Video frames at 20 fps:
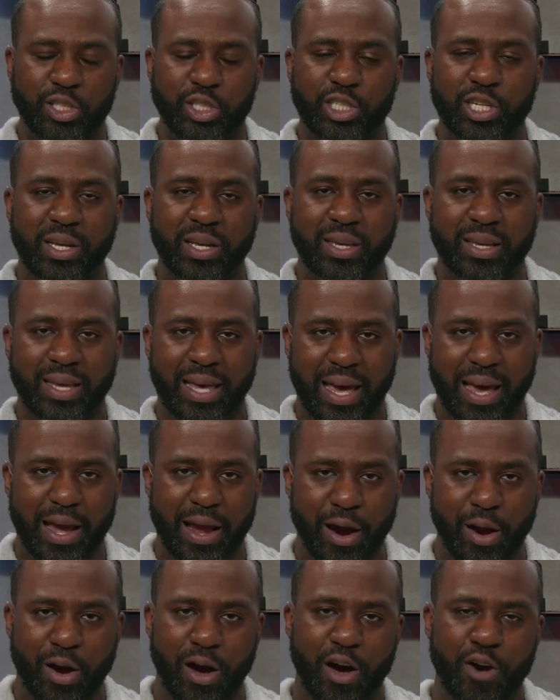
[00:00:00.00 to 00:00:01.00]
took
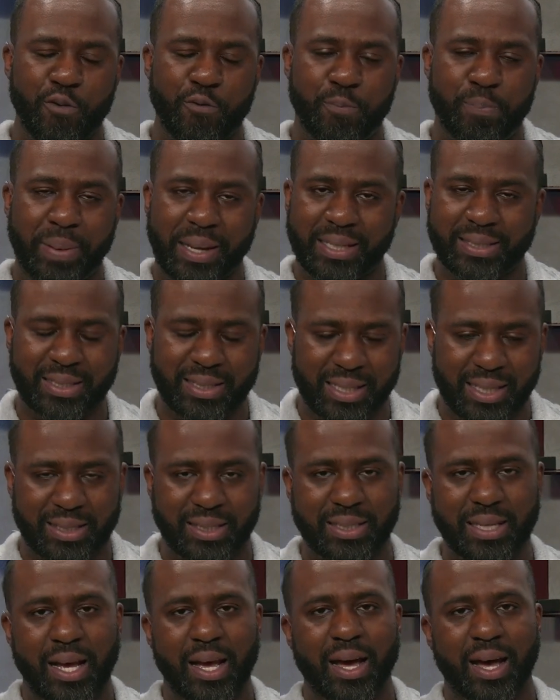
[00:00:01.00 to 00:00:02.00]
care of
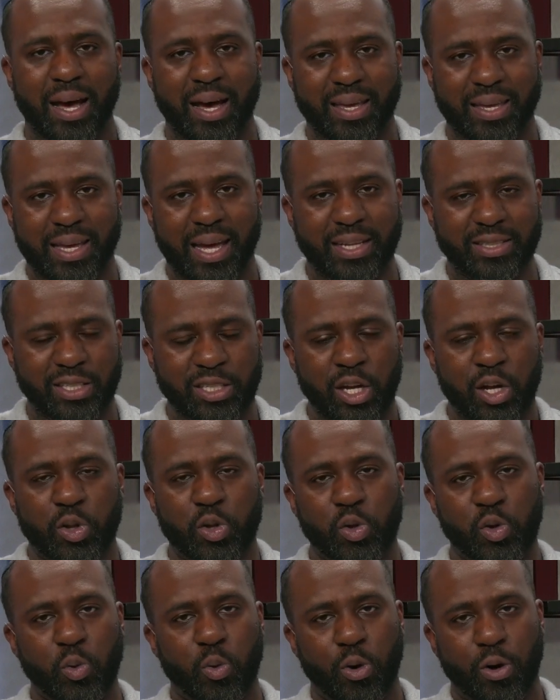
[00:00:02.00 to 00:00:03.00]
business against
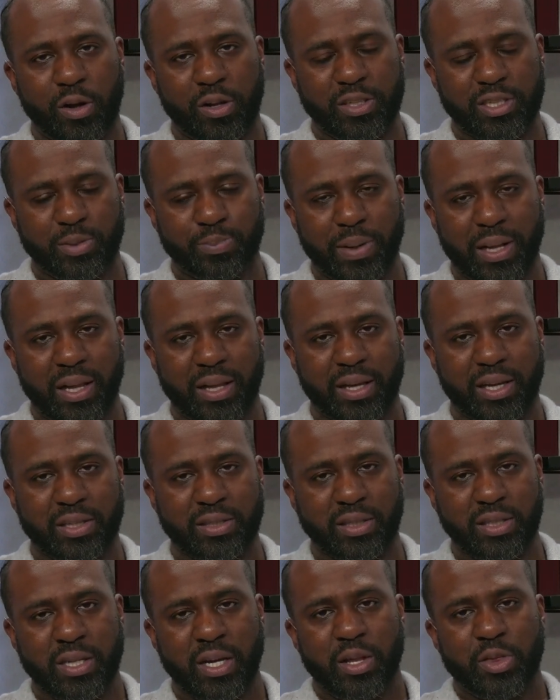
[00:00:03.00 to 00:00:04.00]
the New Orleans
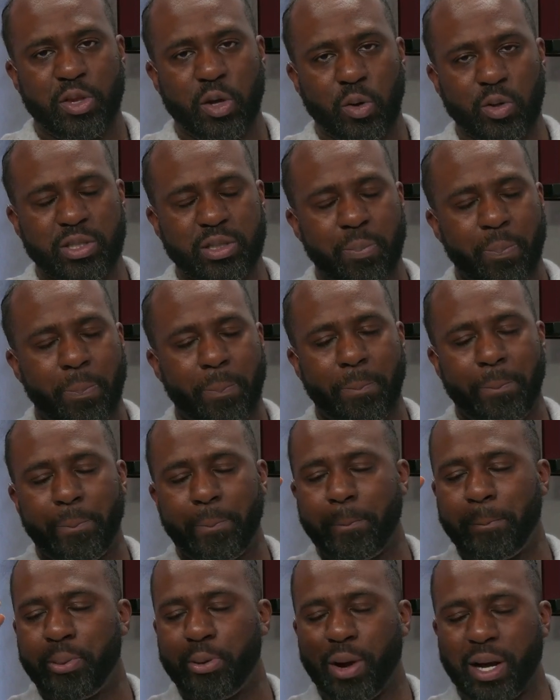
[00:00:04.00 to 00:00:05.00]
Pelicans. Those
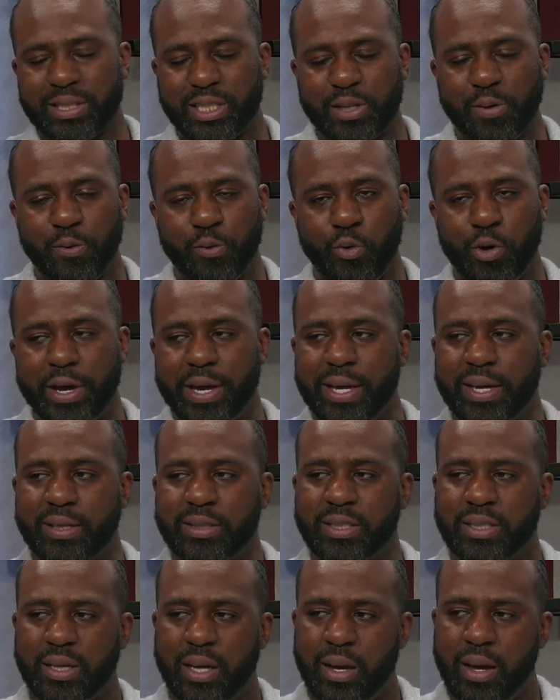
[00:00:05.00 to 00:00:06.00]
impressive
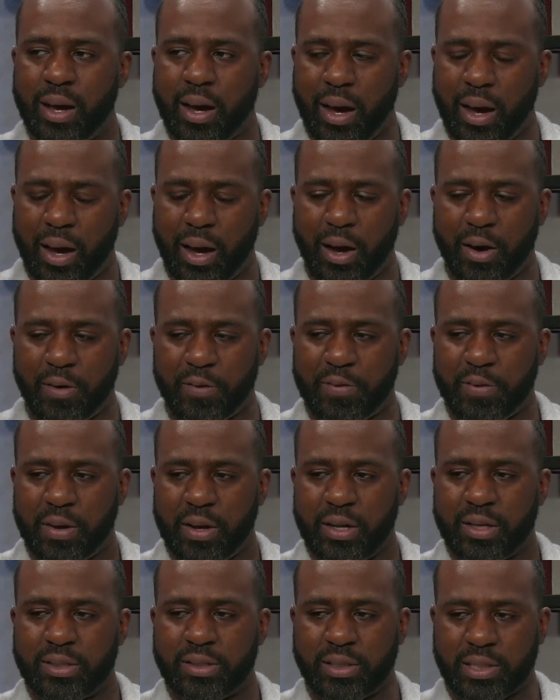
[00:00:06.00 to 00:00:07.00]
wings of
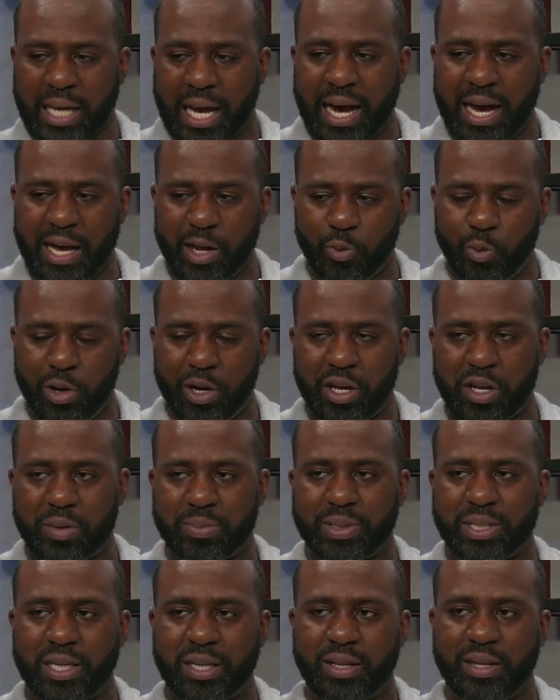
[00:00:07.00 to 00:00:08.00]
Zion
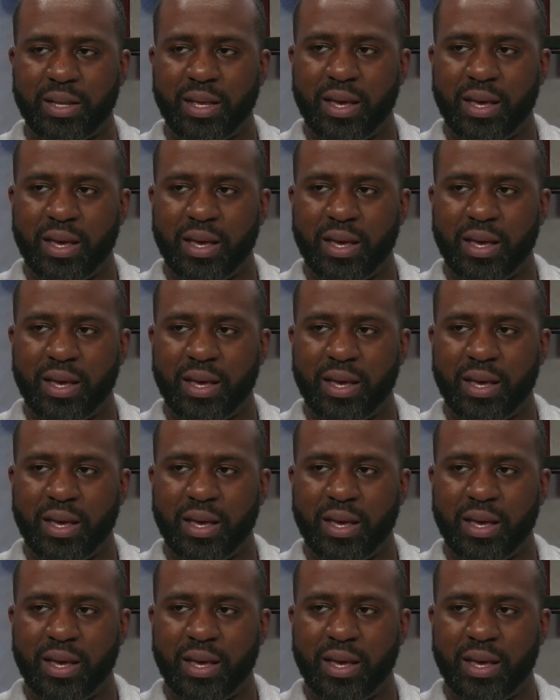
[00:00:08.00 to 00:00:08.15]
Williamson